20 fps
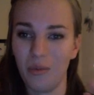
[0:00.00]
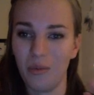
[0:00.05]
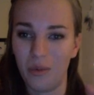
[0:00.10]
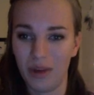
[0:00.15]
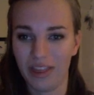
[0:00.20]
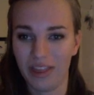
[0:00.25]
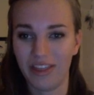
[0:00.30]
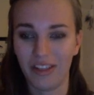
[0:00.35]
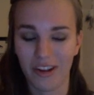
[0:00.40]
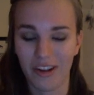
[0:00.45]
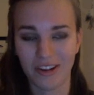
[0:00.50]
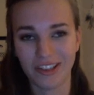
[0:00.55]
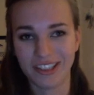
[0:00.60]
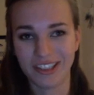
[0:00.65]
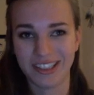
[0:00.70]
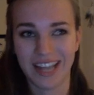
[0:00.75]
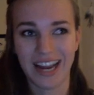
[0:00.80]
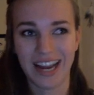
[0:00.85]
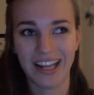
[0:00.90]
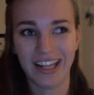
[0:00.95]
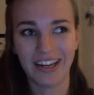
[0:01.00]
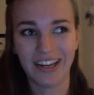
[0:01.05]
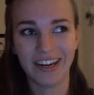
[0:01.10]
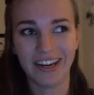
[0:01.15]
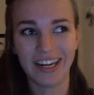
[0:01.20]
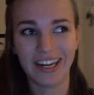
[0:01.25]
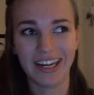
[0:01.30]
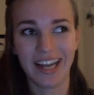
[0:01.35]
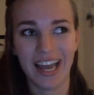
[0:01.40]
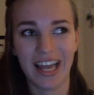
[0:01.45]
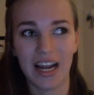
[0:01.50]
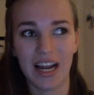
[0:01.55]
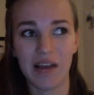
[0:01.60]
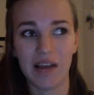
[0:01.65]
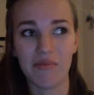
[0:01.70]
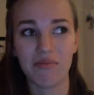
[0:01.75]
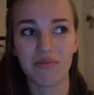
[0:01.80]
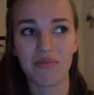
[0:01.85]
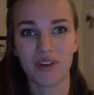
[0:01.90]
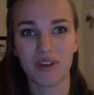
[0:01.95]
with the largest dilator in, and
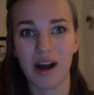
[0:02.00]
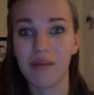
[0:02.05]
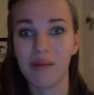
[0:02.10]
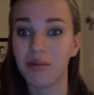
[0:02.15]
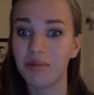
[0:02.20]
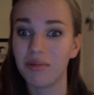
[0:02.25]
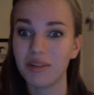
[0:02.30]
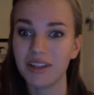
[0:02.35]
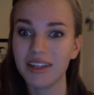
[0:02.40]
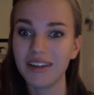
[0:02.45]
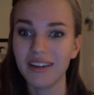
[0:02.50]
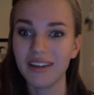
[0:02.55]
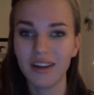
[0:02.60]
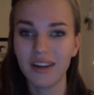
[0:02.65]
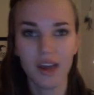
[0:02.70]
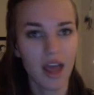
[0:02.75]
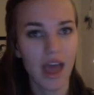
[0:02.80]
I probably